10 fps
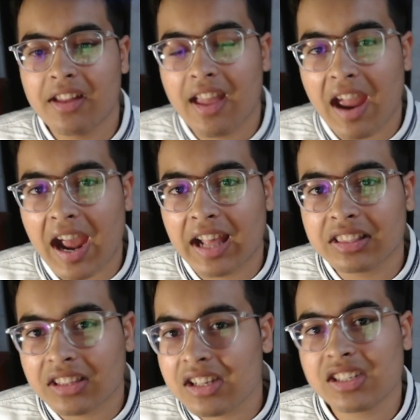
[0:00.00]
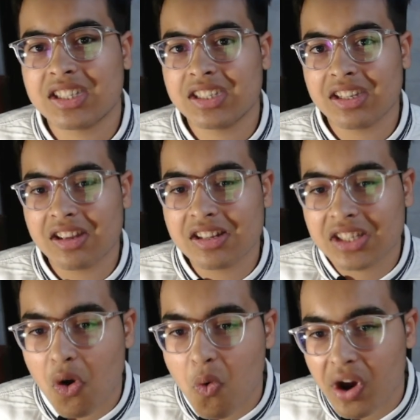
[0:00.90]
And this is
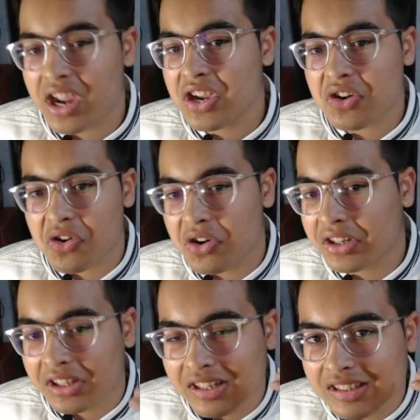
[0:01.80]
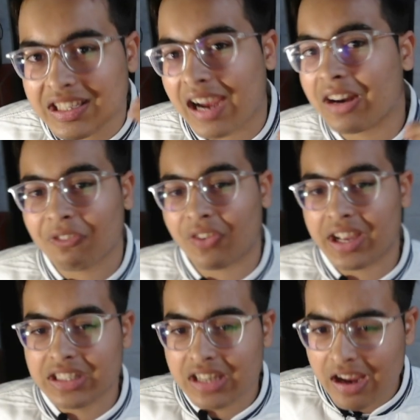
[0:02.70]
a very good
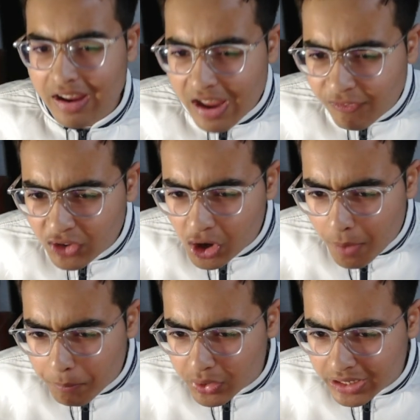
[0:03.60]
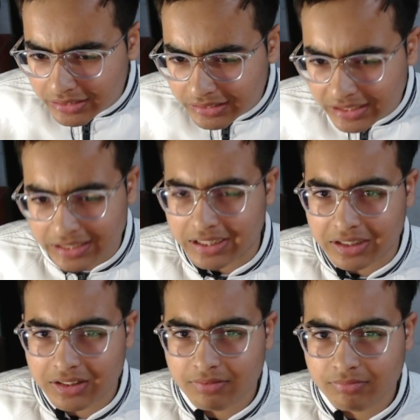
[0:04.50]
sacrifice. If your opponent take
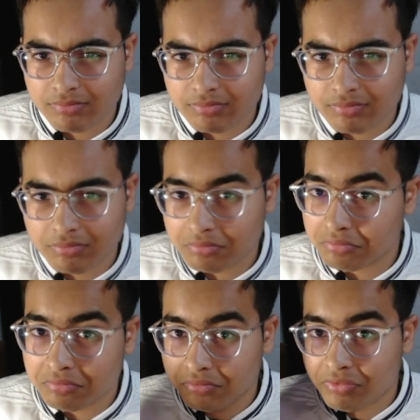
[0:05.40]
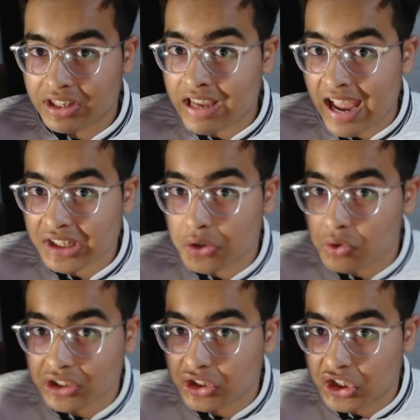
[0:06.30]
it, he has no
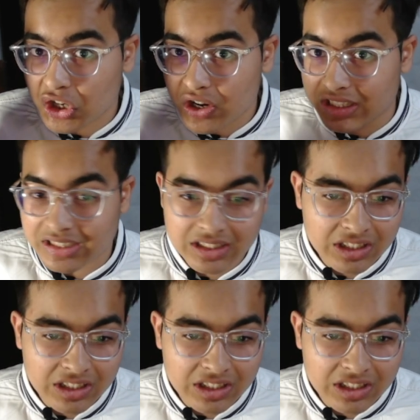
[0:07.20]
other choice.